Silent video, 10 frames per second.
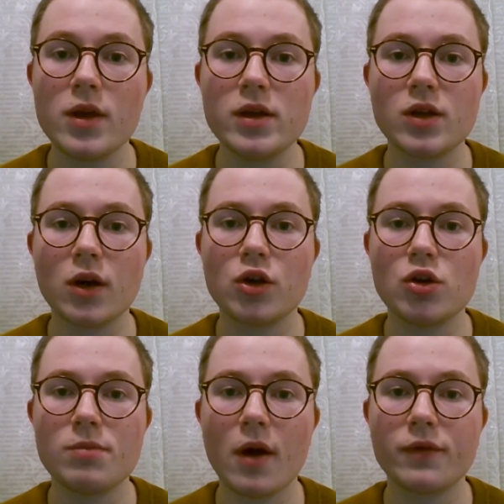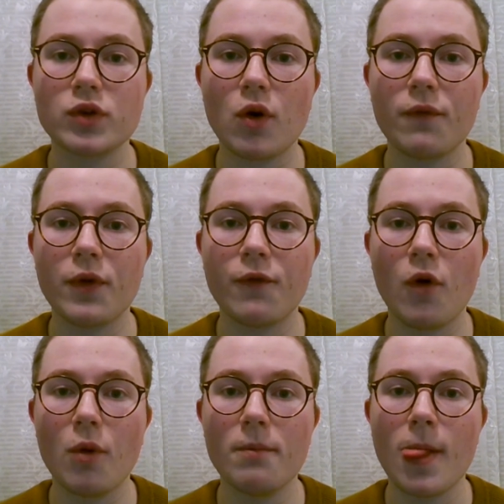These are QBFs of the
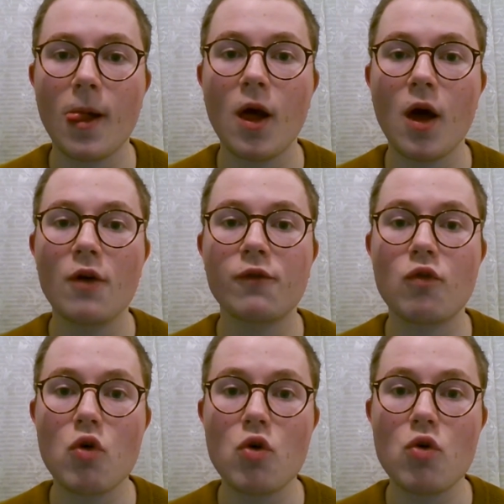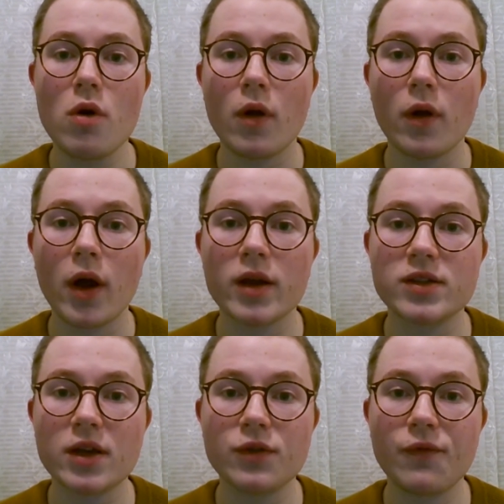form for all, a
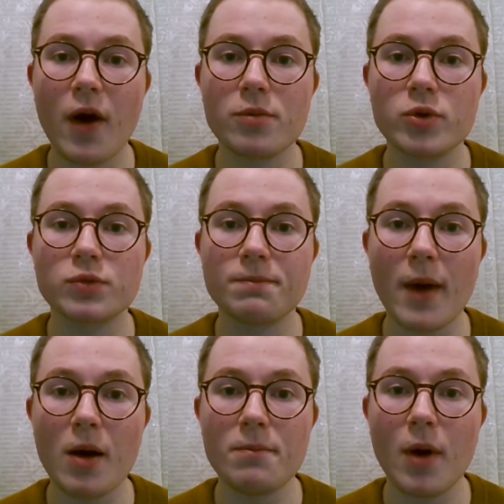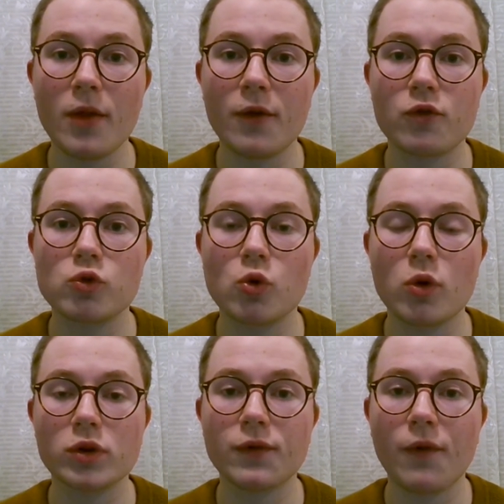set of variables bound by the for all
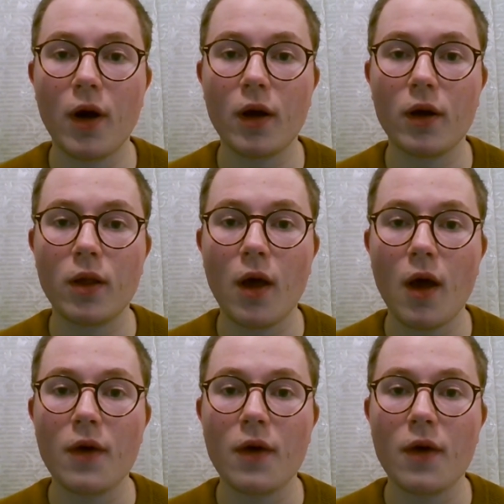quantifier,